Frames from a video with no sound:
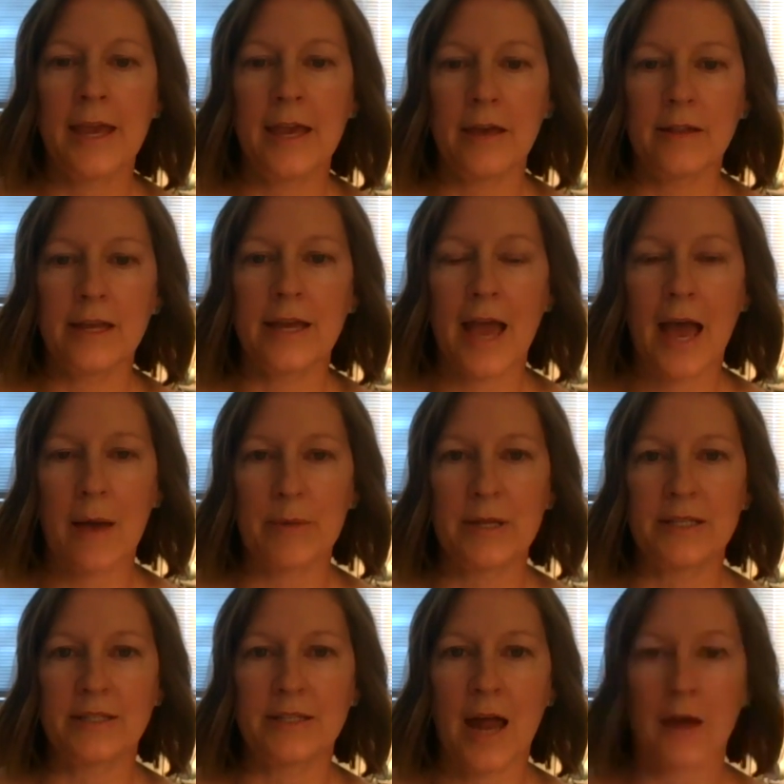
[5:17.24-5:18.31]
Healing
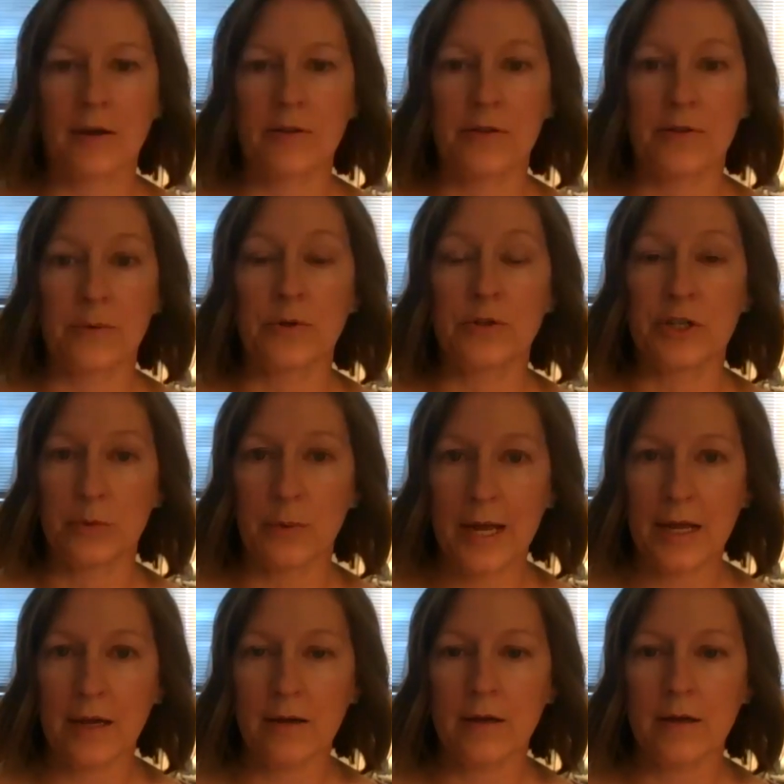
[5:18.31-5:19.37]
happens not through
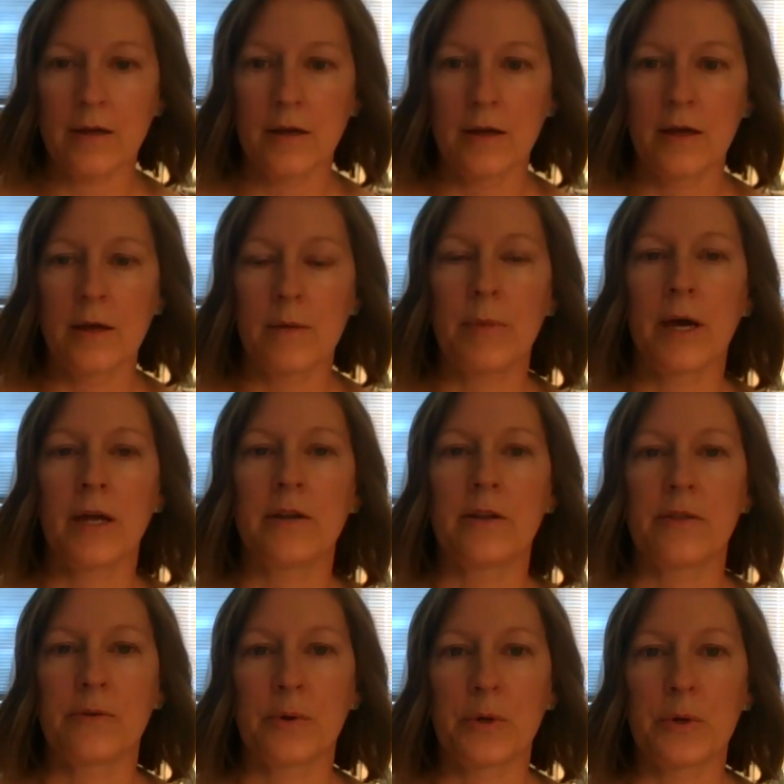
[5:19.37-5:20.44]
doing,
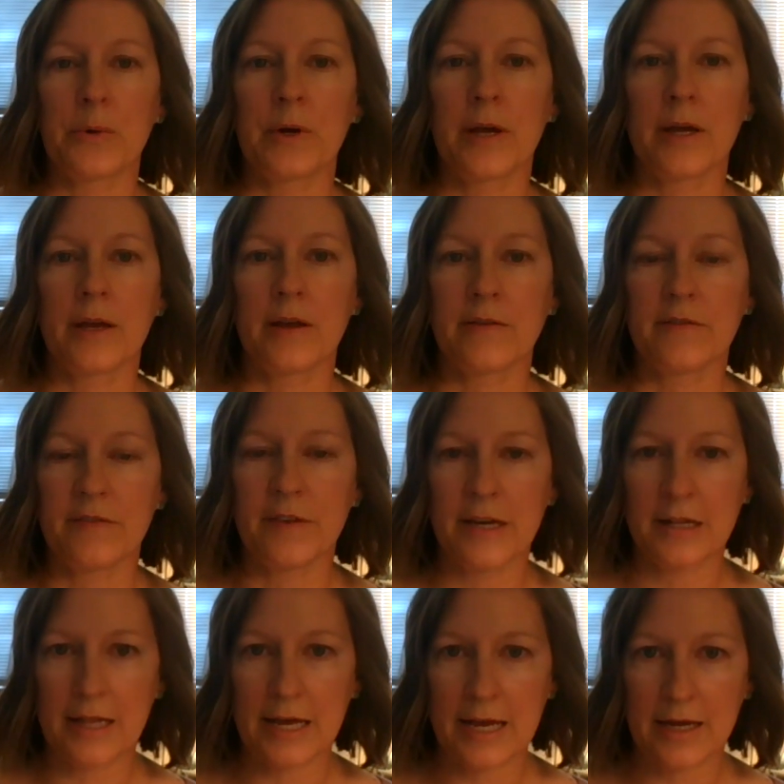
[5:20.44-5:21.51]
but through
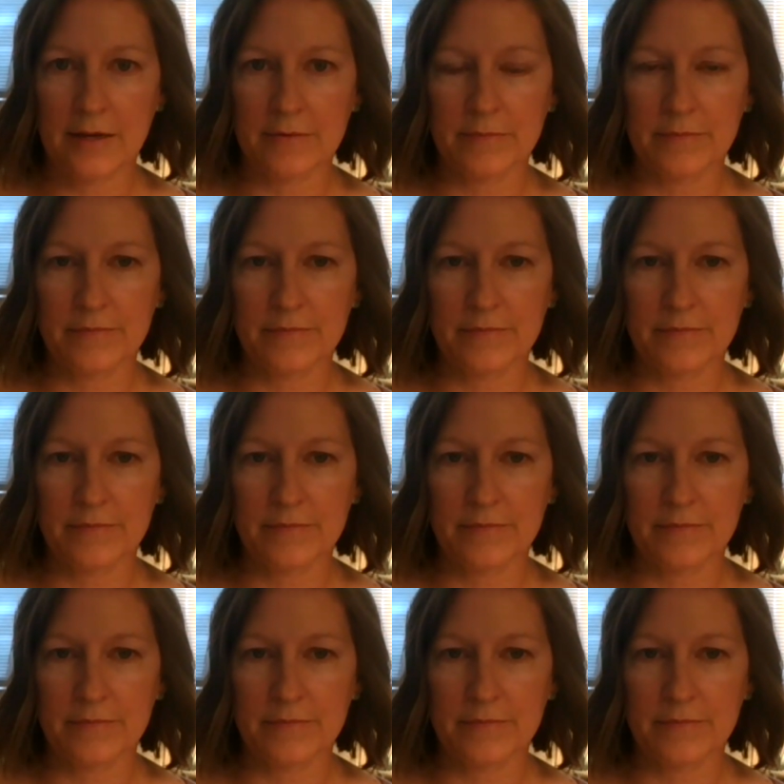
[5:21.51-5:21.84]
feeling.